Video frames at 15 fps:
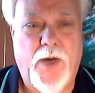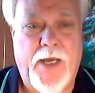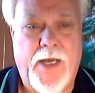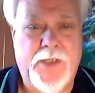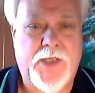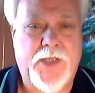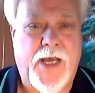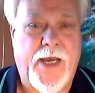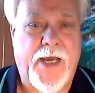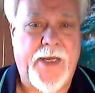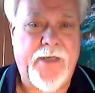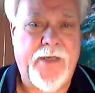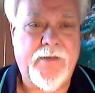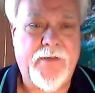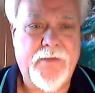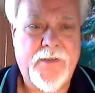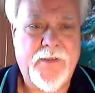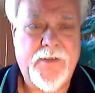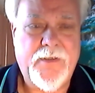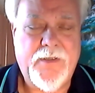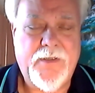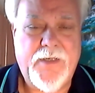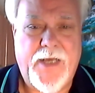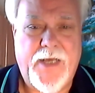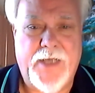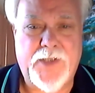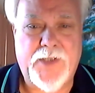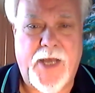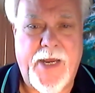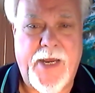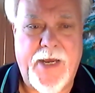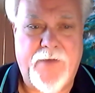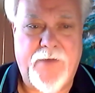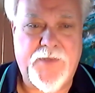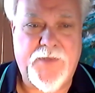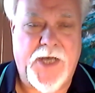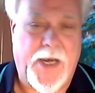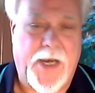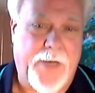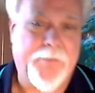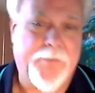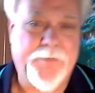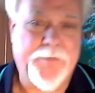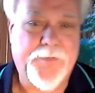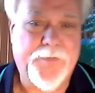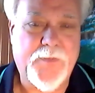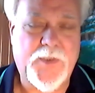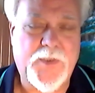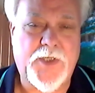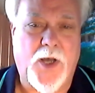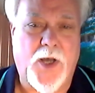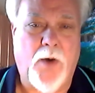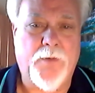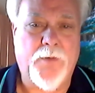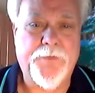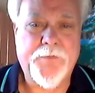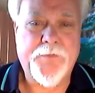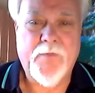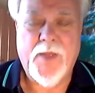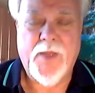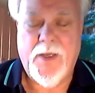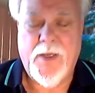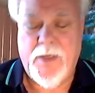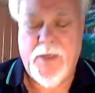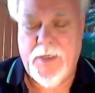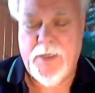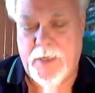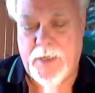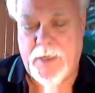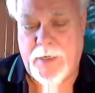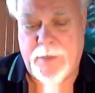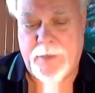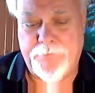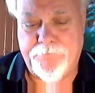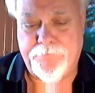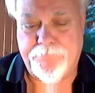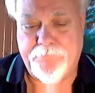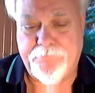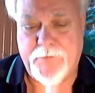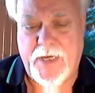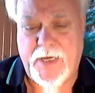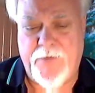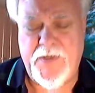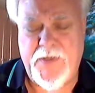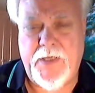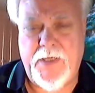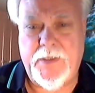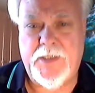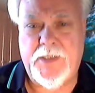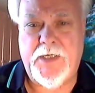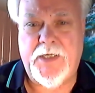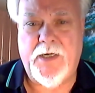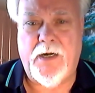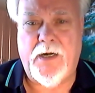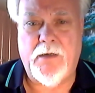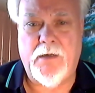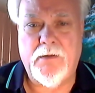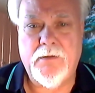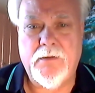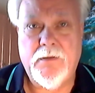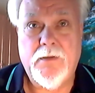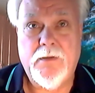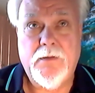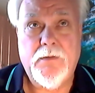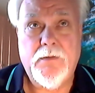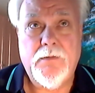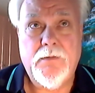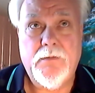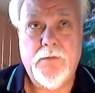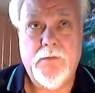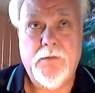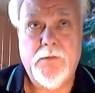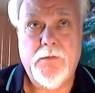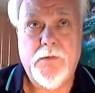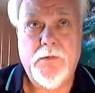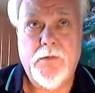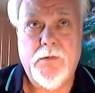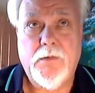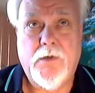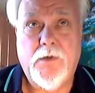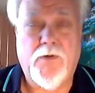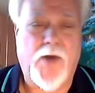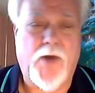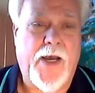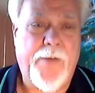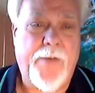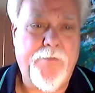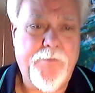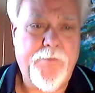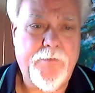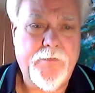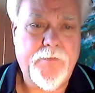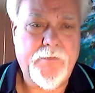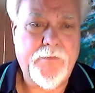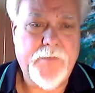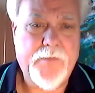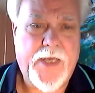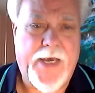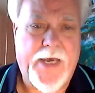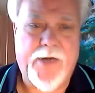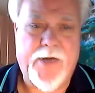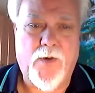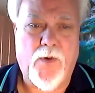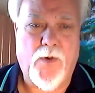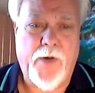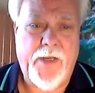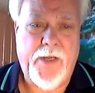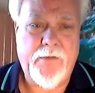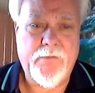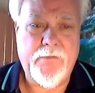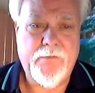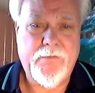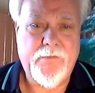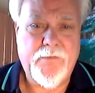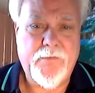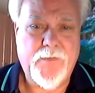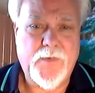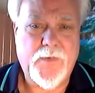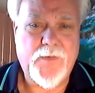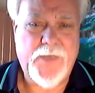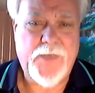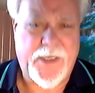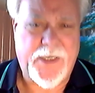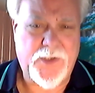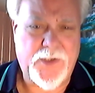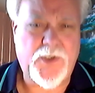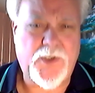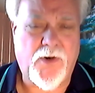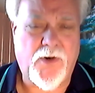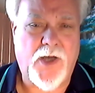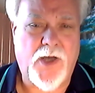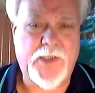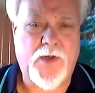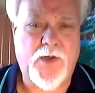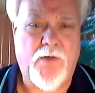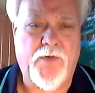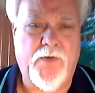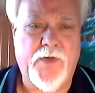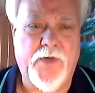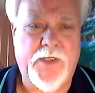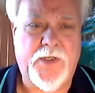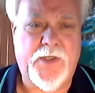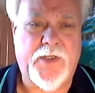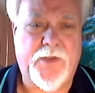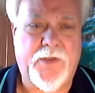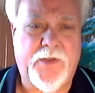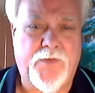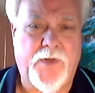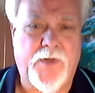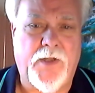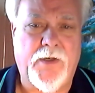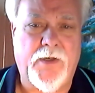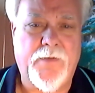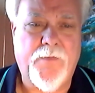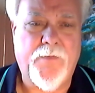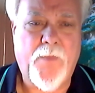as I as I have time. So um, everything that's in our crime category tends to cross over into the thriller.